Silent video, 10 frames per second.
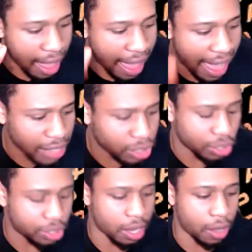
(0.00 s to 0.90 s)
ask
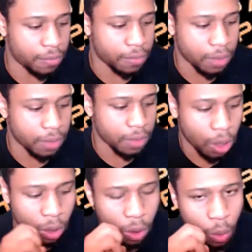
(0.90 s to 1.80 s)
yourself,
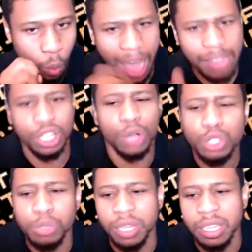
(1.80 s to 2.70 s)
why don't
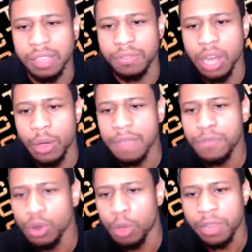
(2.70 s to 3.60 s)
you believe? If
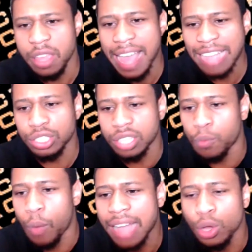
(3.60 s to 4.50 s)
you don't believe, ask yourself,
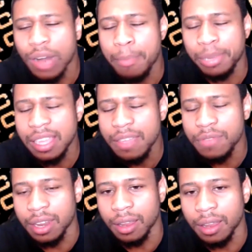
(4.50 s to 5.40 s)
why don't I believe
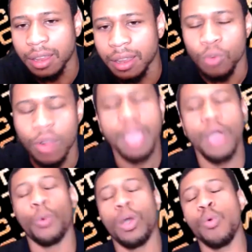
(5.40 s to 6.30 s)
in it? Right?
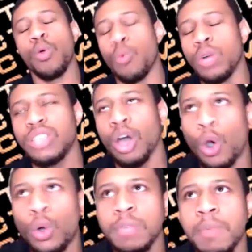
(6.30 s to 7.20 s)
What's
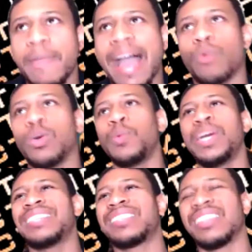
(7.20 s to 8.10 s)
holding me back? What
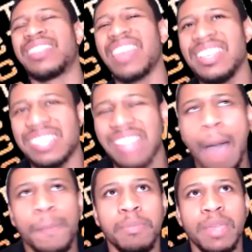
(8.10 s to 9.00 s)
is the thing
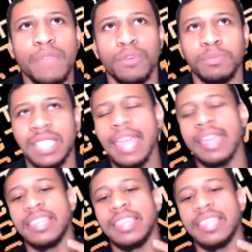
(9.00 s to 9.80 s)
stopping me from saying,